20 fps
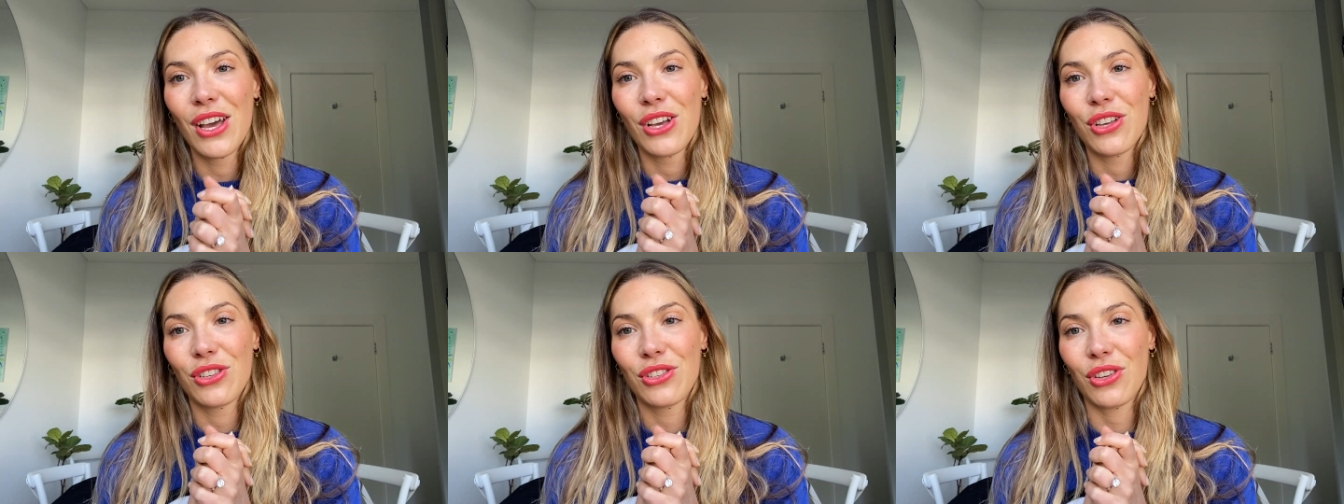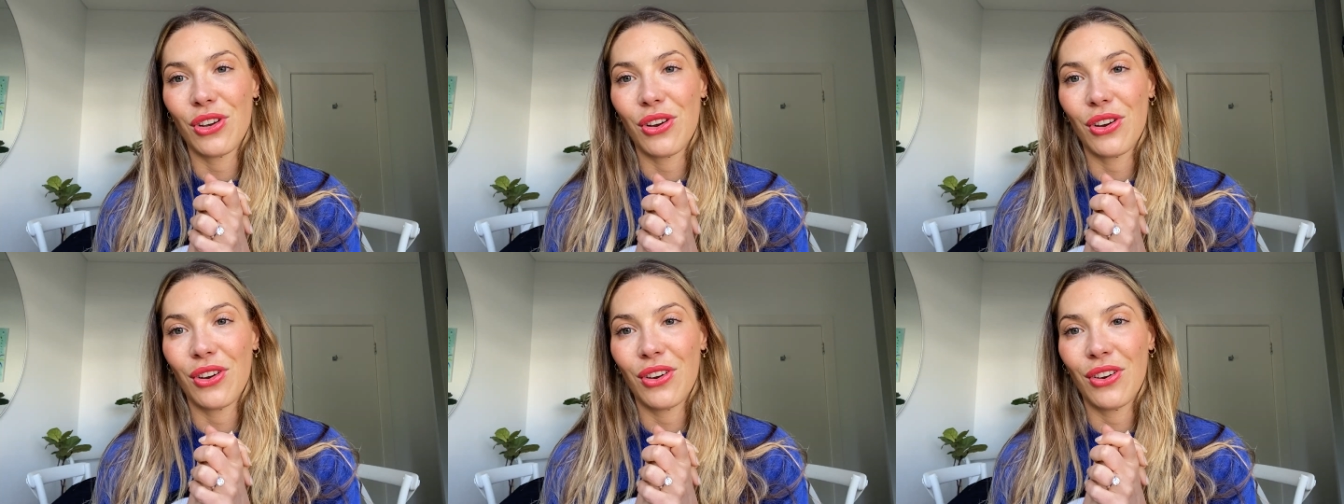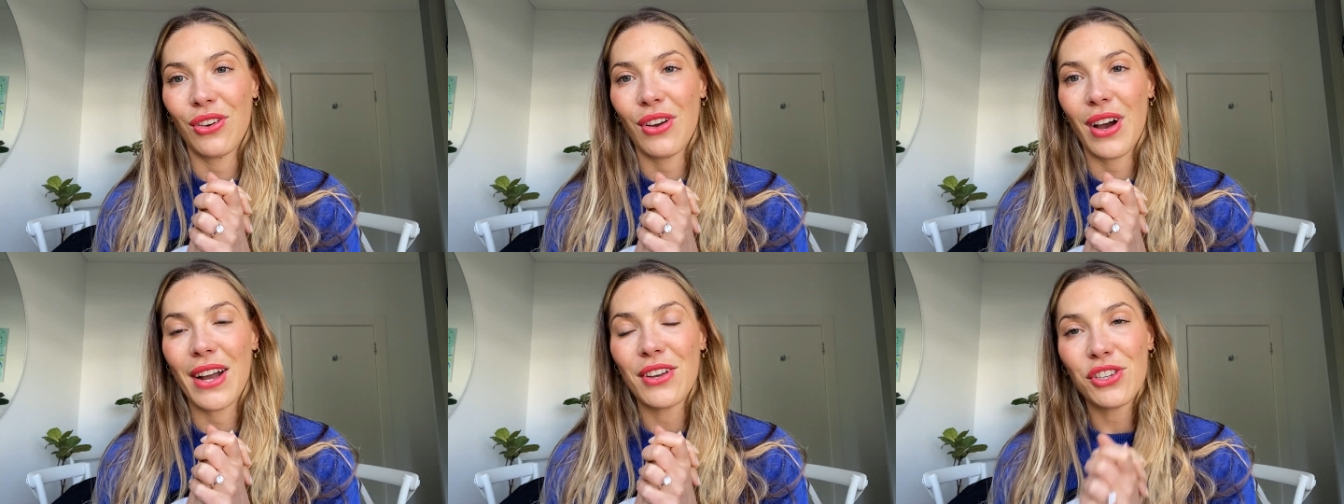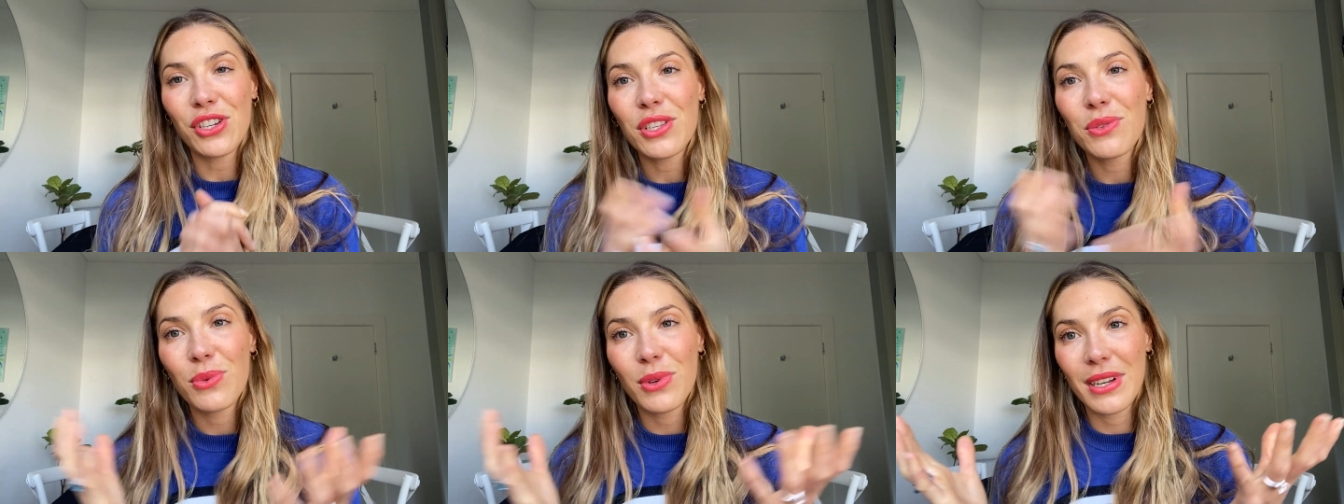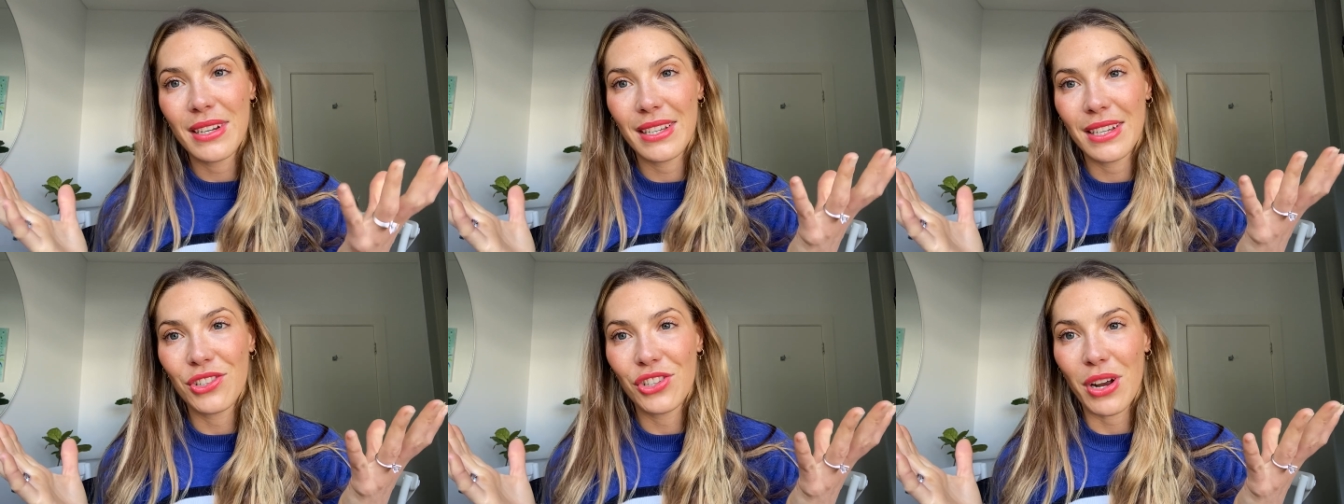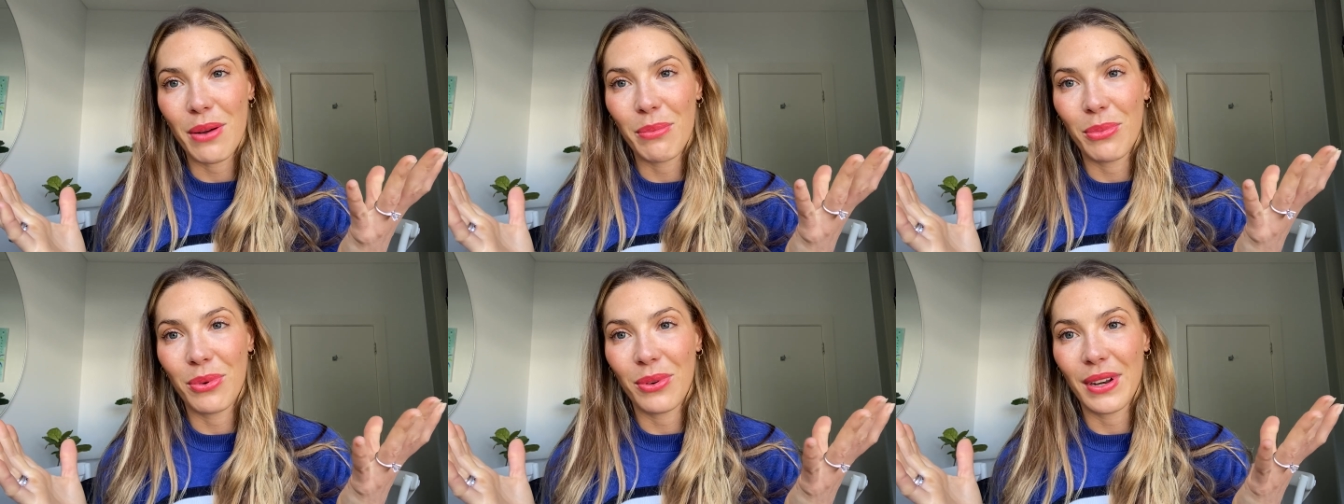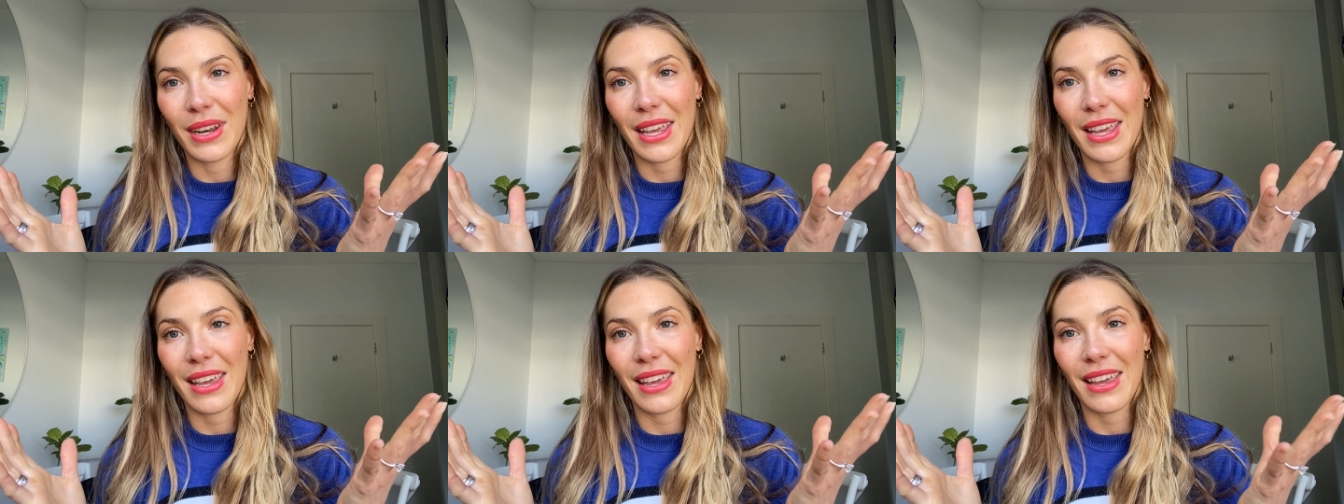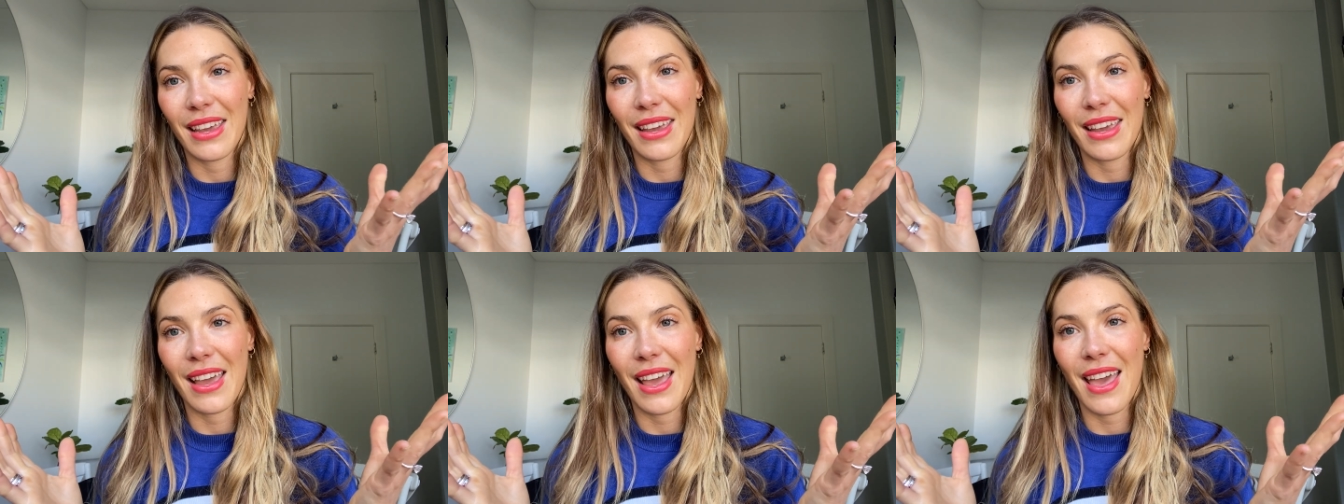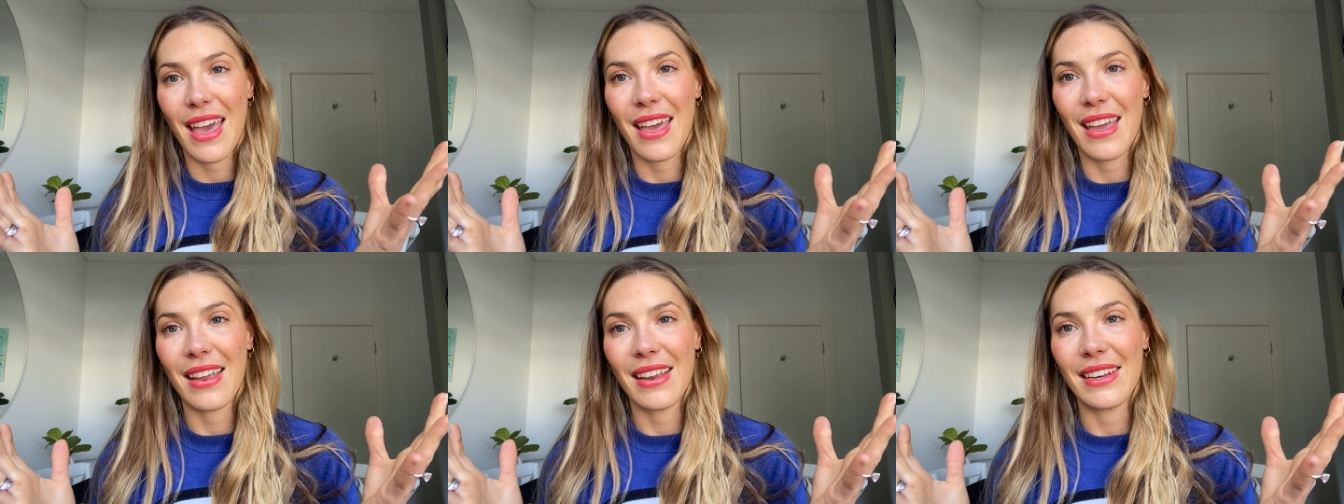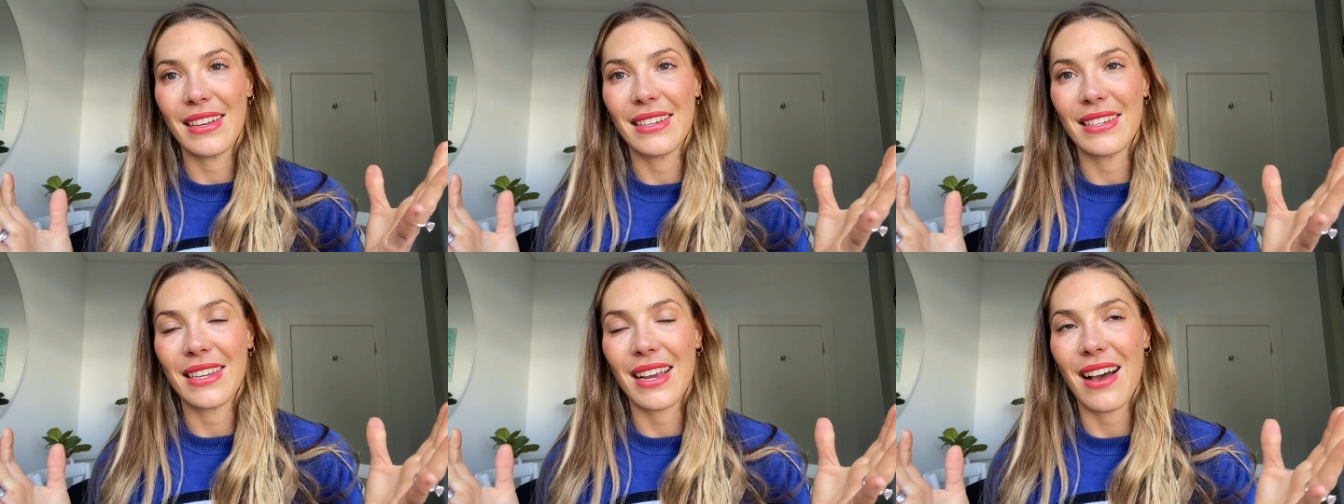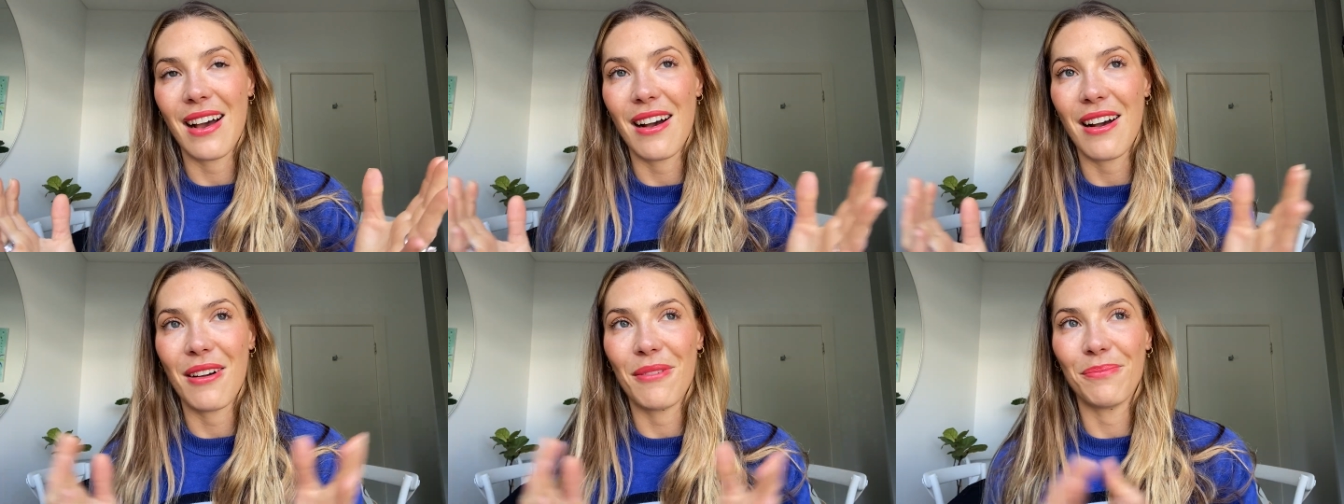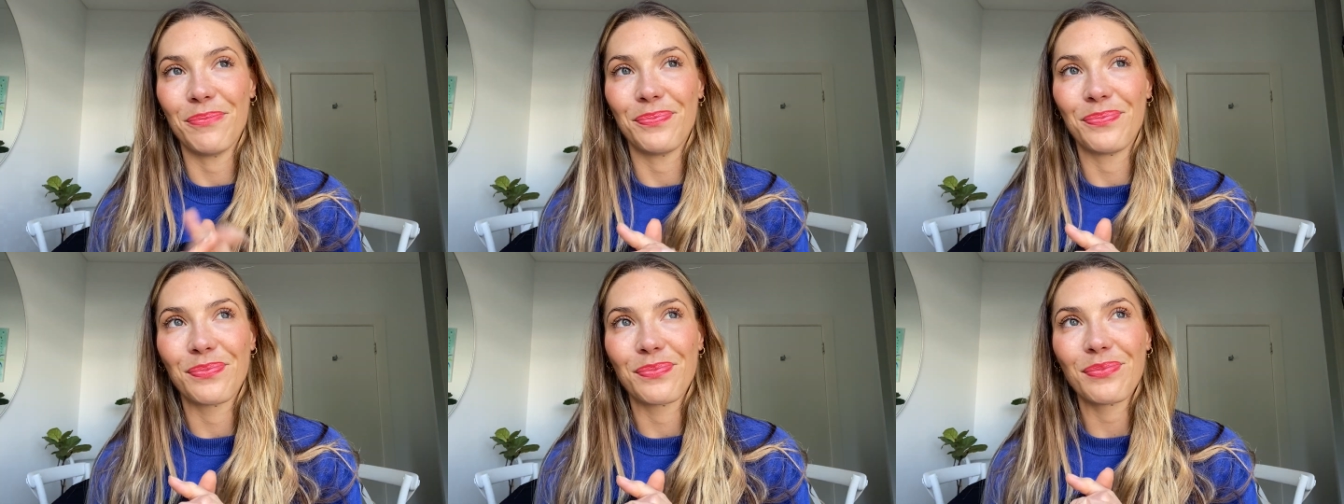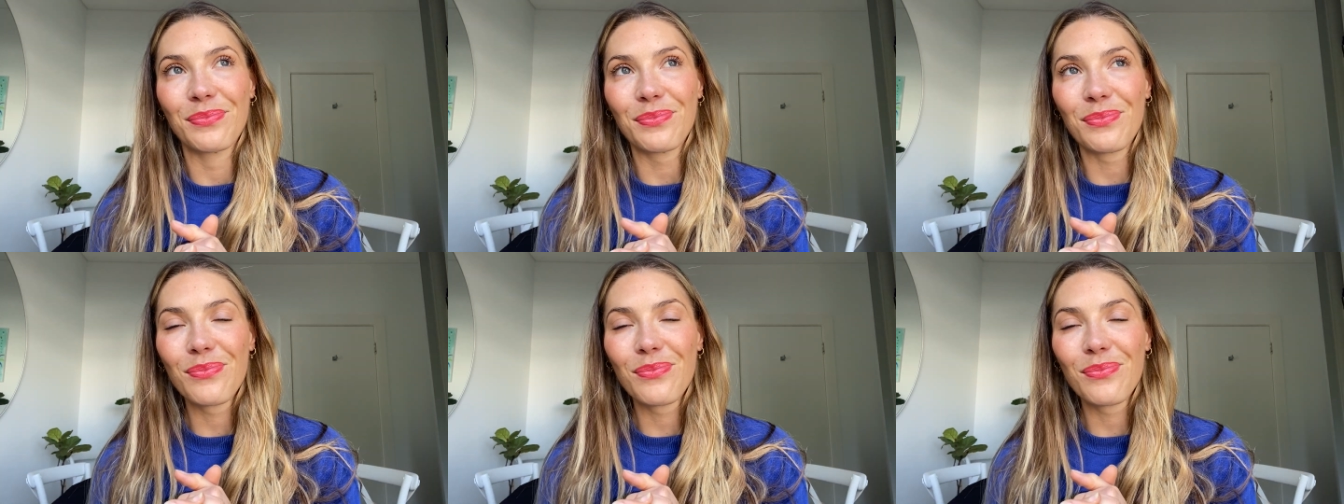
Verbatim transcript: So I just wanted to jump on here and um,